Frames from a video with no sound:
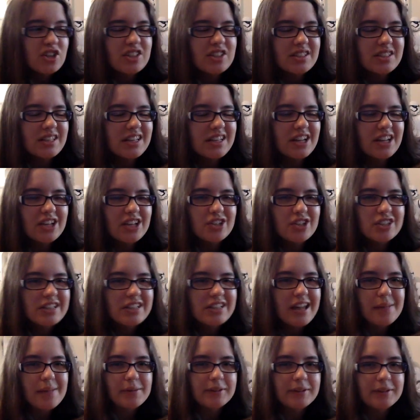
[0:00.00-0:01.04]
sitting under a
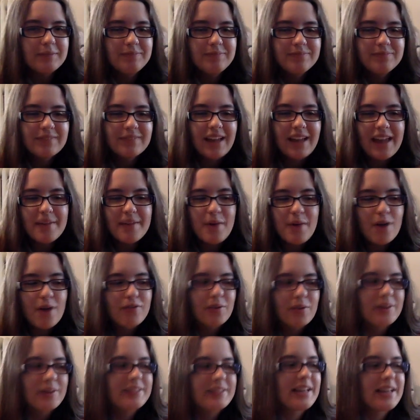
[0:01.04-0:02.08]
table. And I'm over
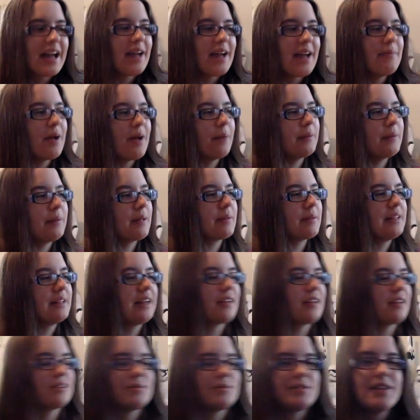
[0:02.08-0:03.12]
one time helping him clean out
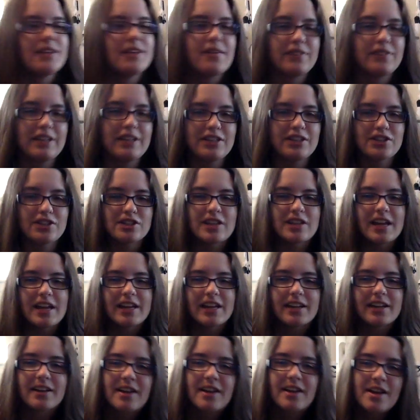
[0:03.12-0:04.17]
some stuff, and he just like
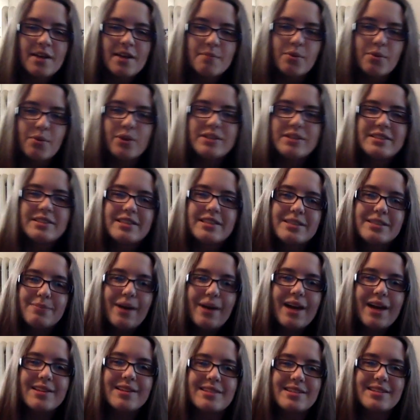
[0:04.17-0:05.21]
points to this
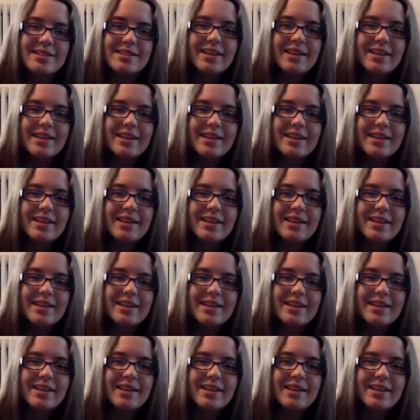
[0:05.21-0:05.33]
box and he's like,